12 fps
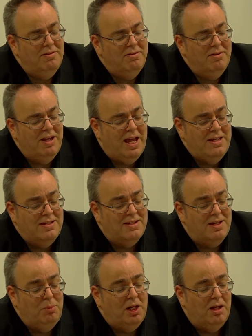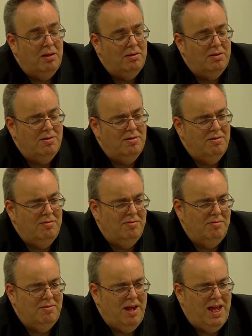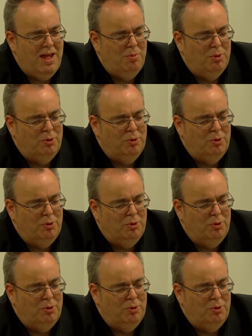a similar airborne